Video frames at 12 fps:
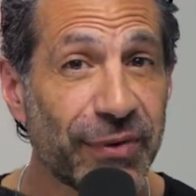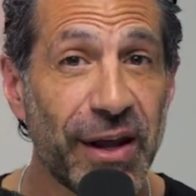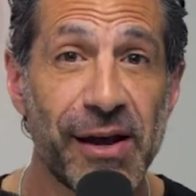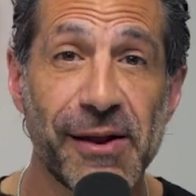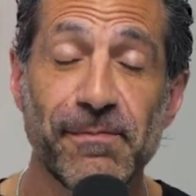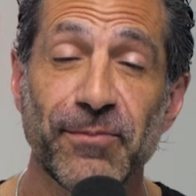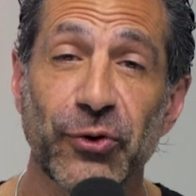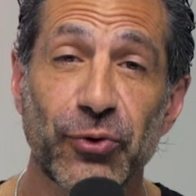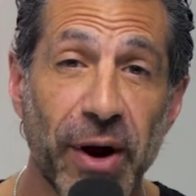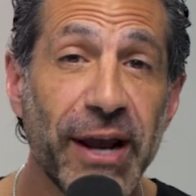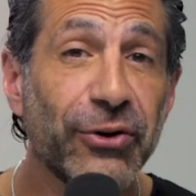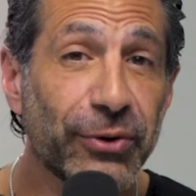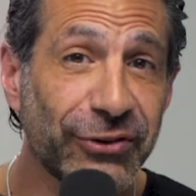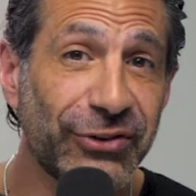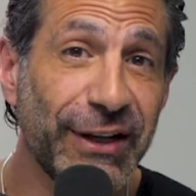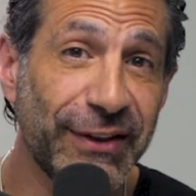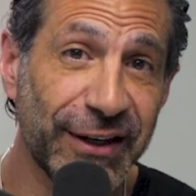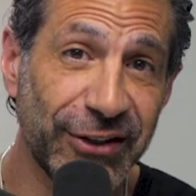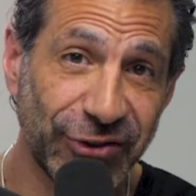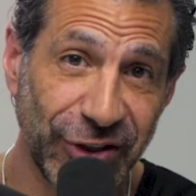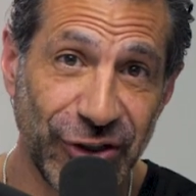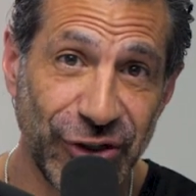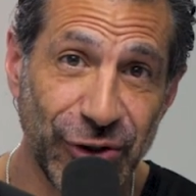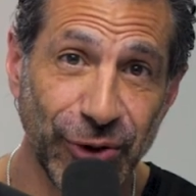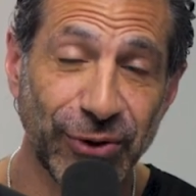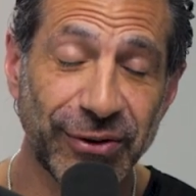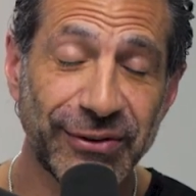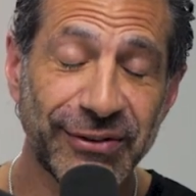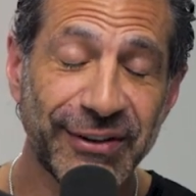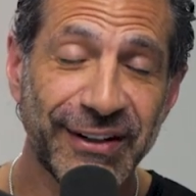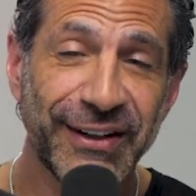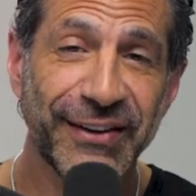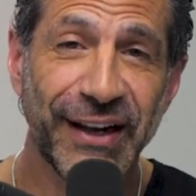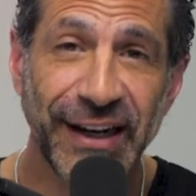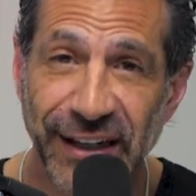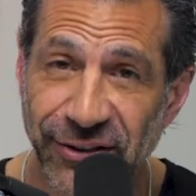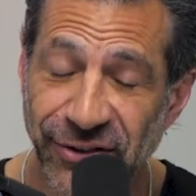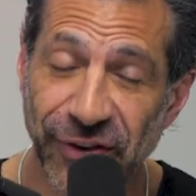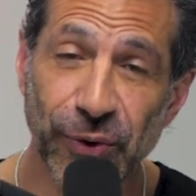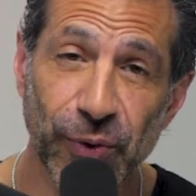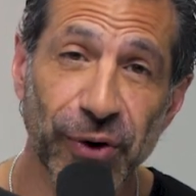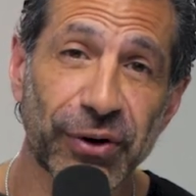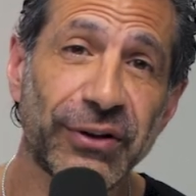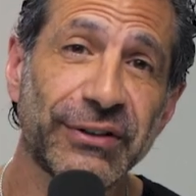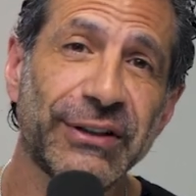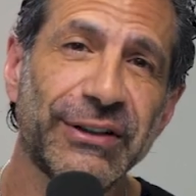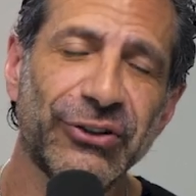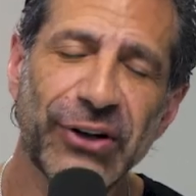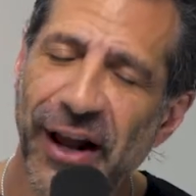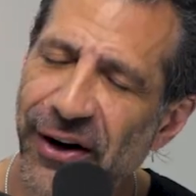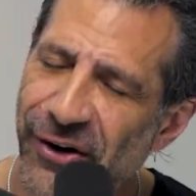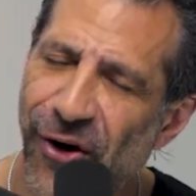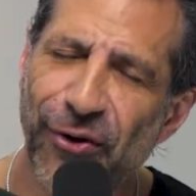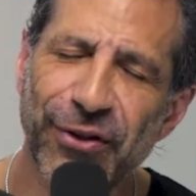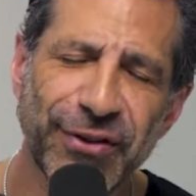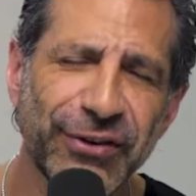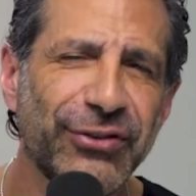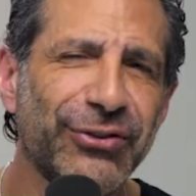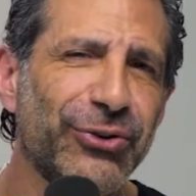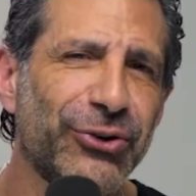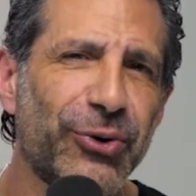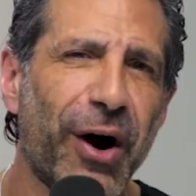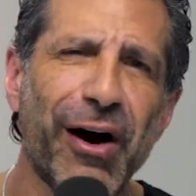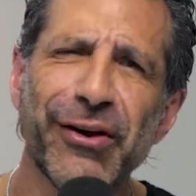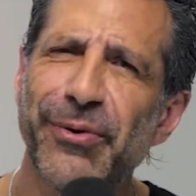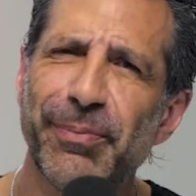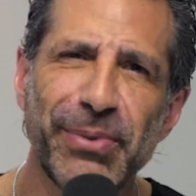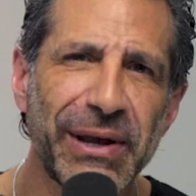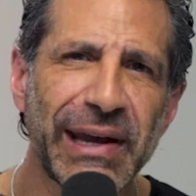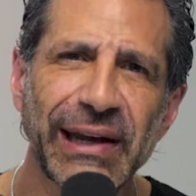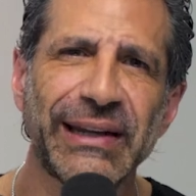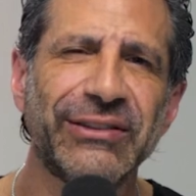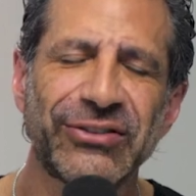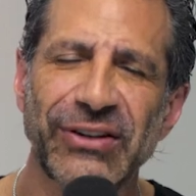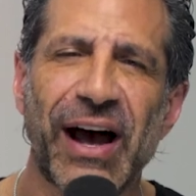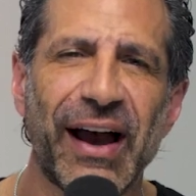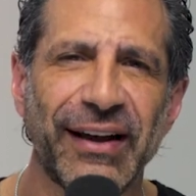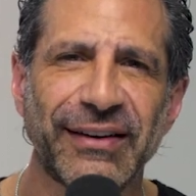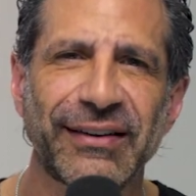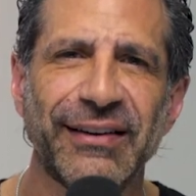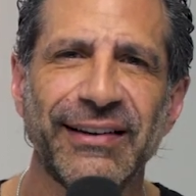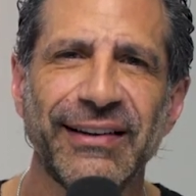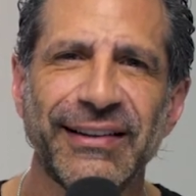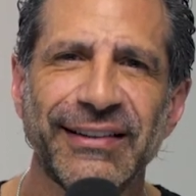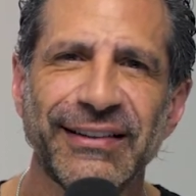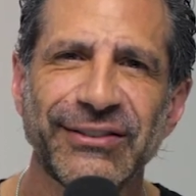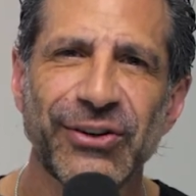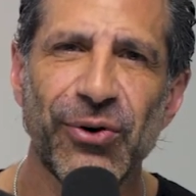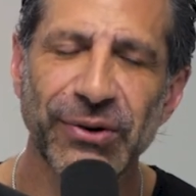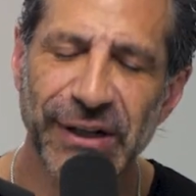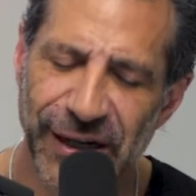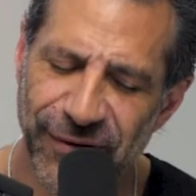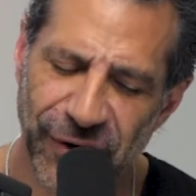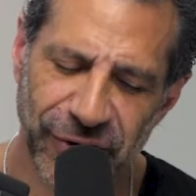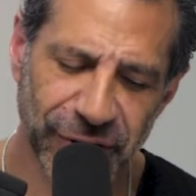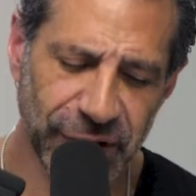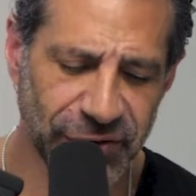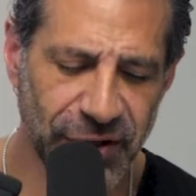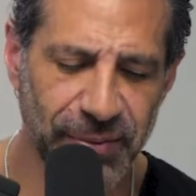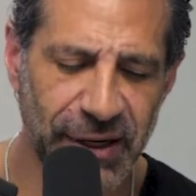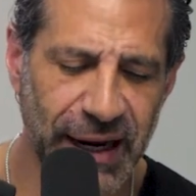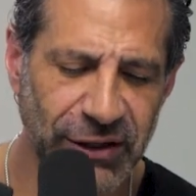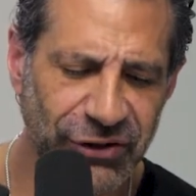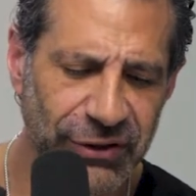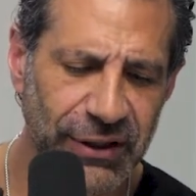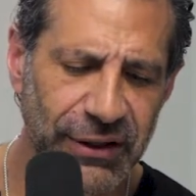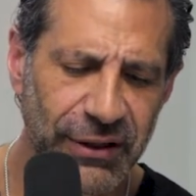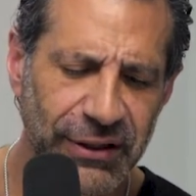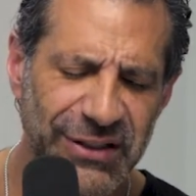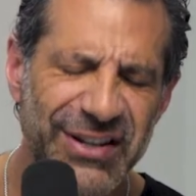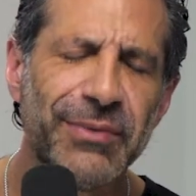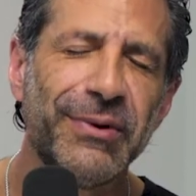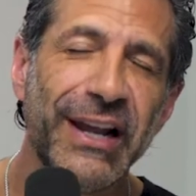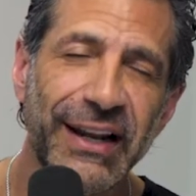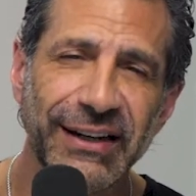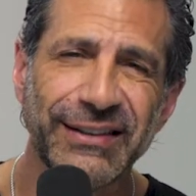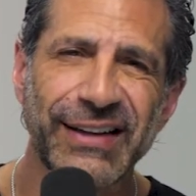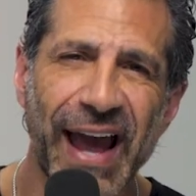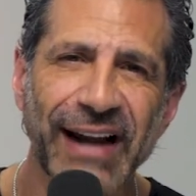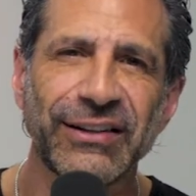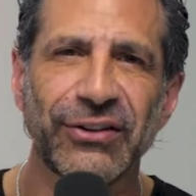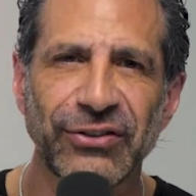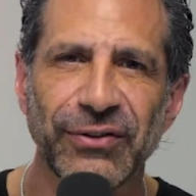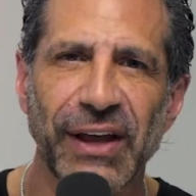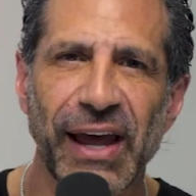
that greater is he that is in you than he that's in the world. You got to know that this is who you are. You're big inside. Don't live under intimidation and the intimidating tactics of